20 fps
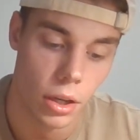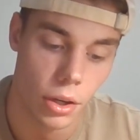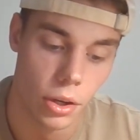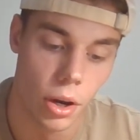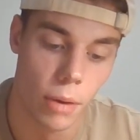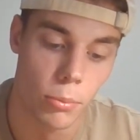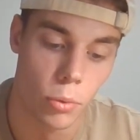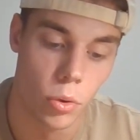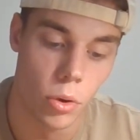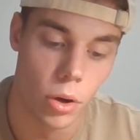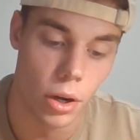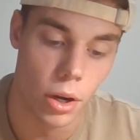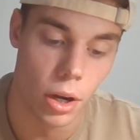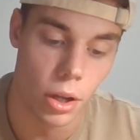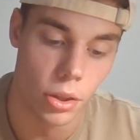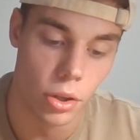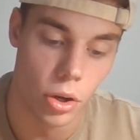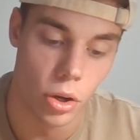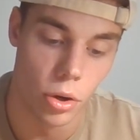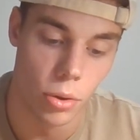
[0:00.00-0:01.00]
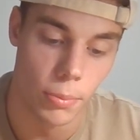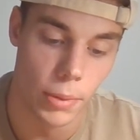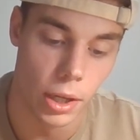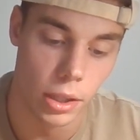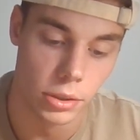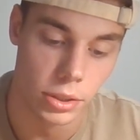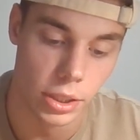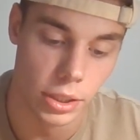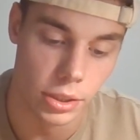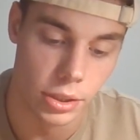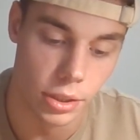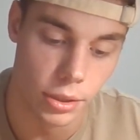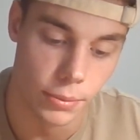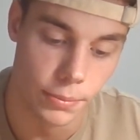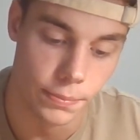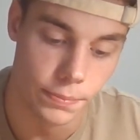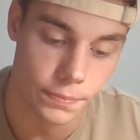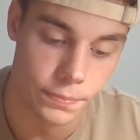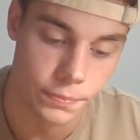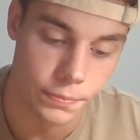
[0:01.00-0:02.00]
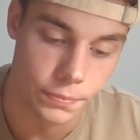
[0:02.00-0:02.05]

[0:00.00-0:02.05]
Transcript: OML system.